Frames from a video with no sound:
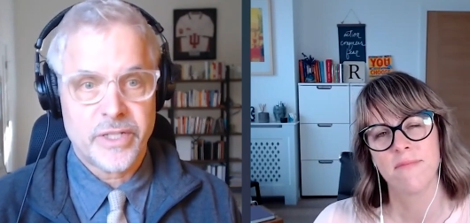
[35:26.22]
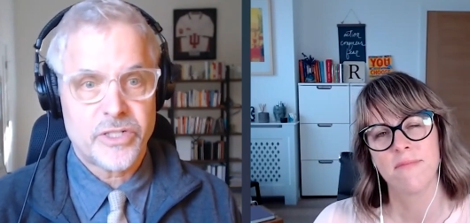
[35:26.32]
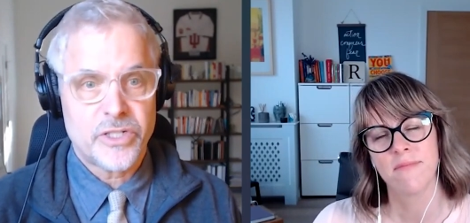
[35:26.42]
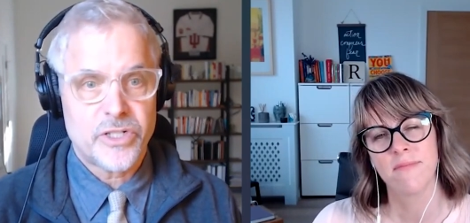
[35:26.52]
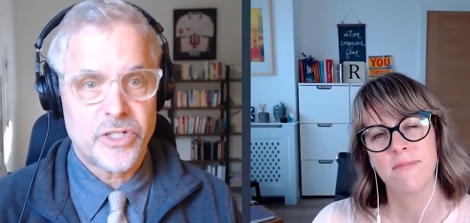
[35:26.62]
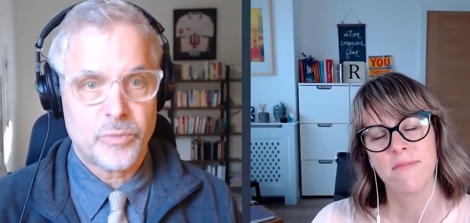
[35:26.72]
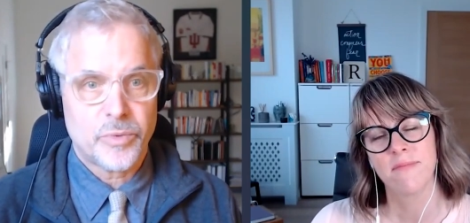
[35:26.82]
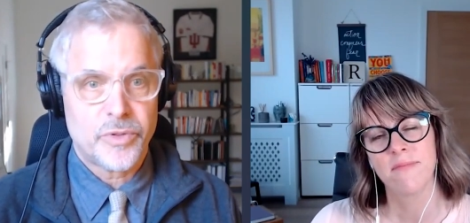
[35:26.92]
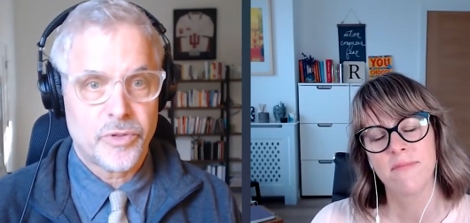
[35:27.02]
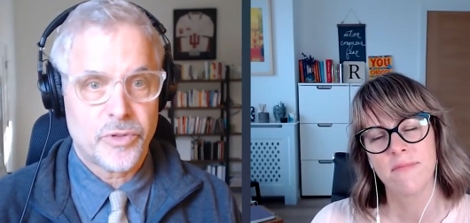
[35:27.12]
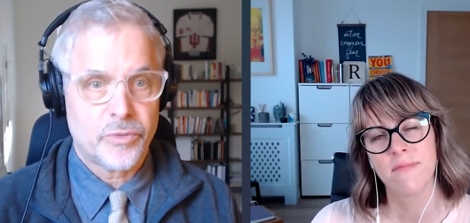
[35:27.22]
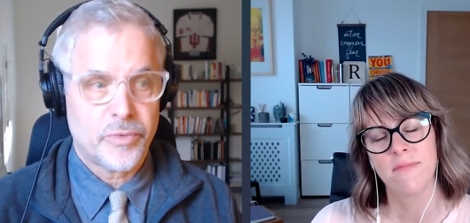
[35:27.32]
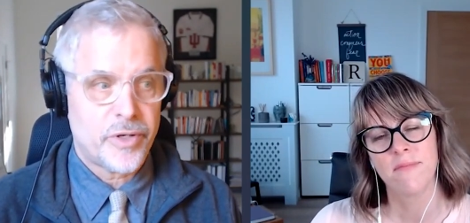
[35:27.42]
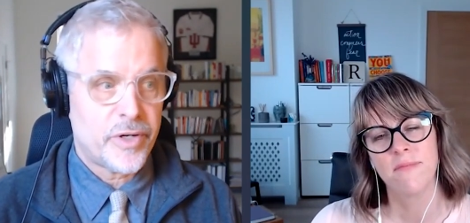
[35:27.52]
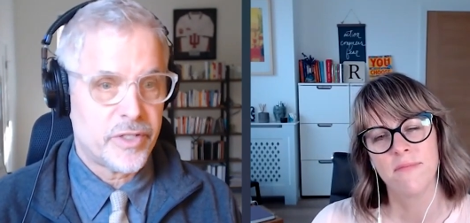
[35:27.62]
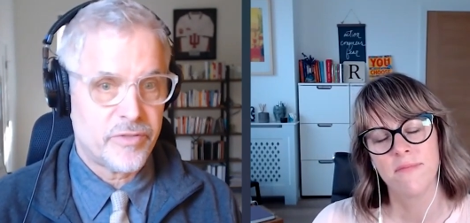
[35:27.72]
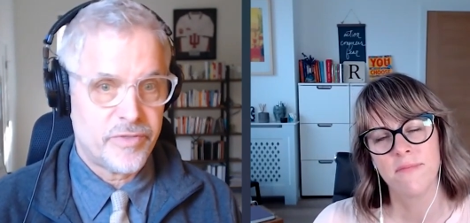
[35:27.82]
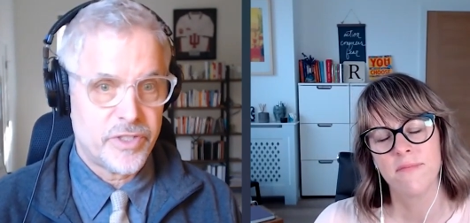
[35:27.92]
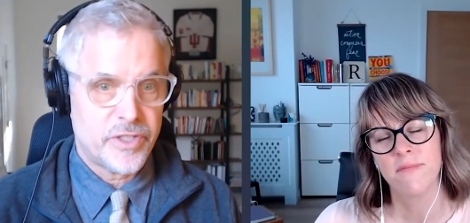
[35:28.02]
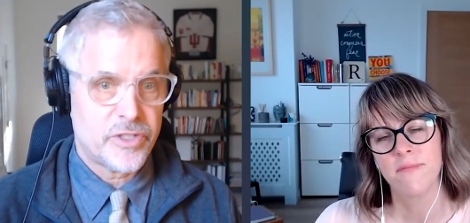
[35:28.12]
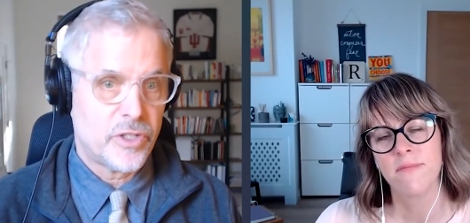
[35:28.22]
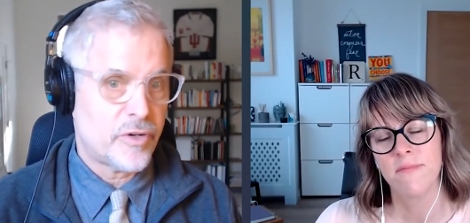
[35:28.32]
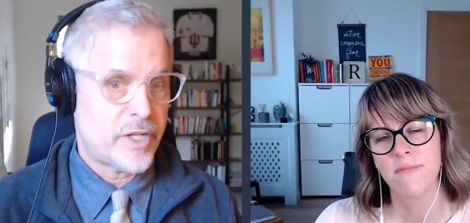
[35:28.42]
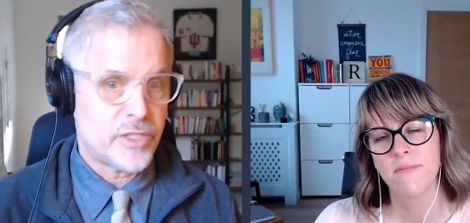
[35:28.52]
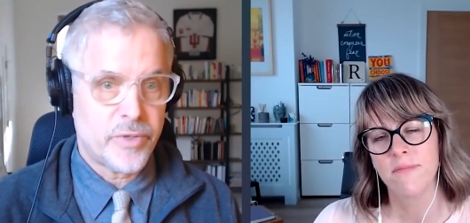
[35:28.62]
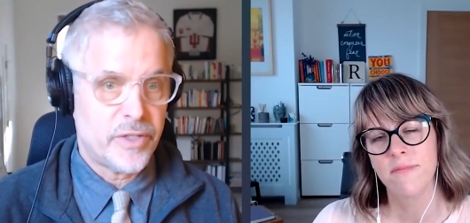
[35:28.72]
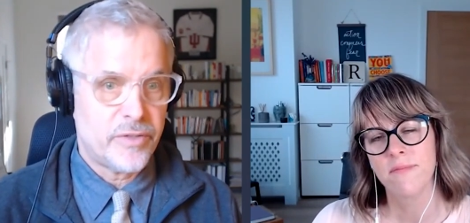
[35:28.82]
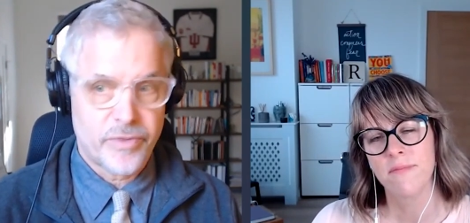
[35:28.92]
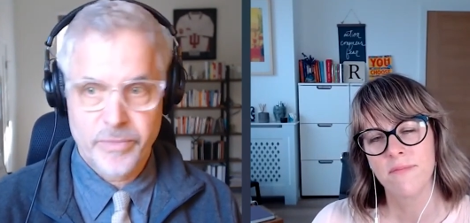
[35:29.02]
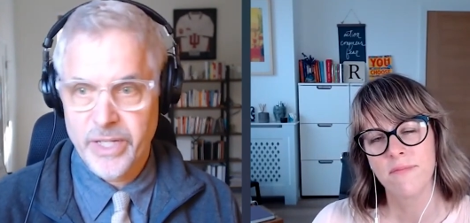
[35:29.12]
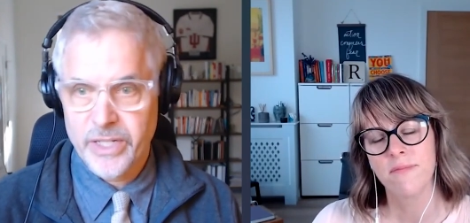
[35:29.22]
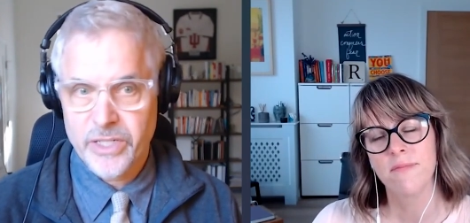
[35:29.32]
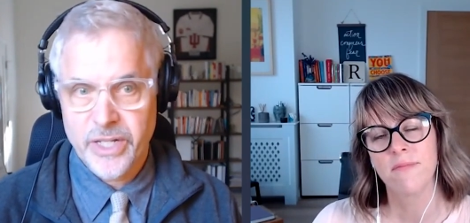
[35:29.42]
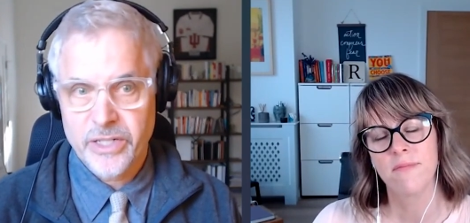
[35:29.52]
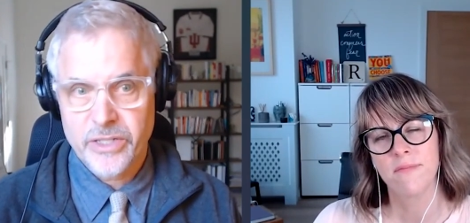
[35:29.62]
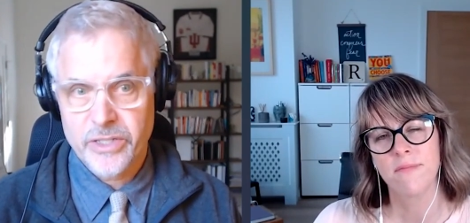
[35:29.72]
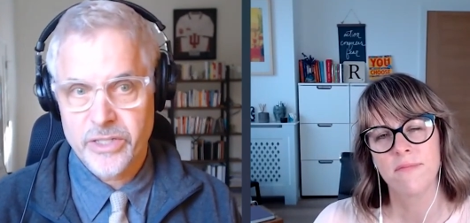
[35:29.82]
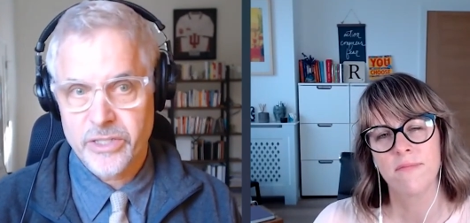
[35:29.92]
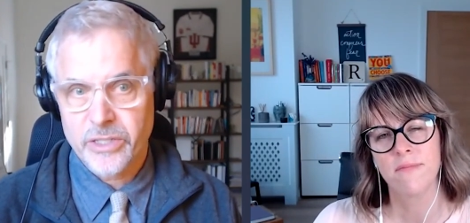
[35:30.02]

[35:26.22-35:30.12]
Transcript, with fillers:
Speaker 1: relationship with your career as a physician graduating from the education